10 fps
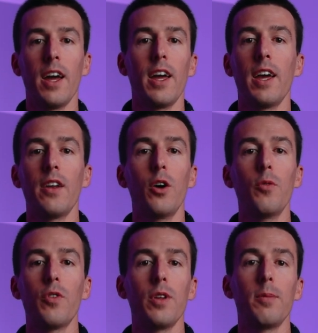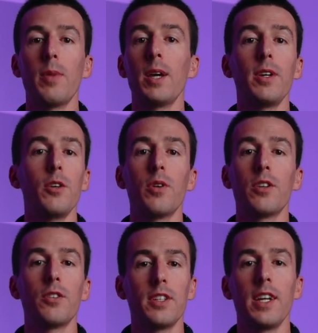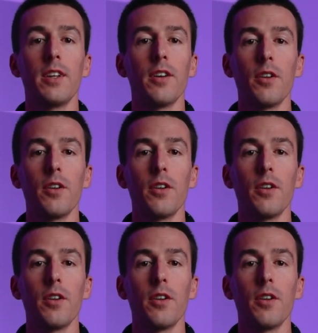and hopefully maybe you understand